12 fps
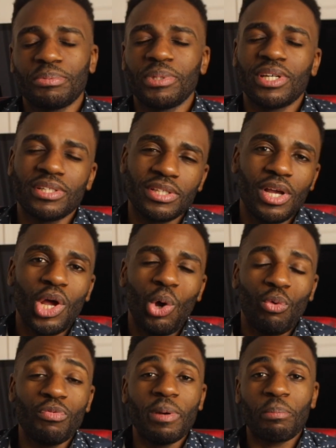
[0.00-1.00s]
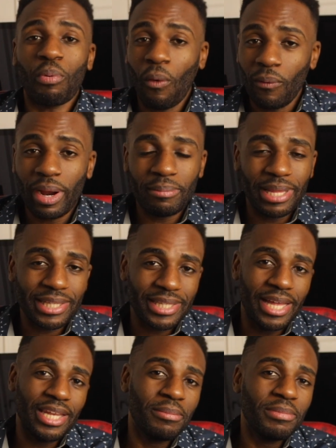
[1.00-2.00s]
because we've been programmed like
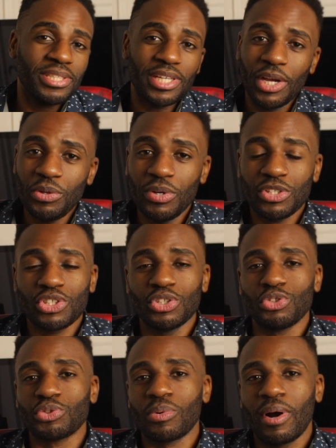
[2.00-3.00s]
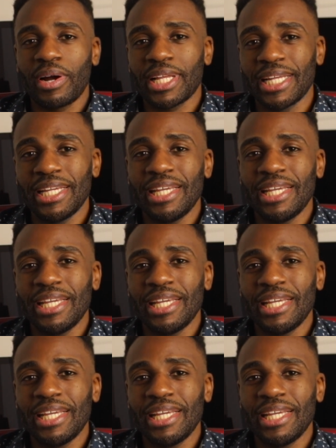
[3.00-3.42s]
that. Let me tell you, it's a drug.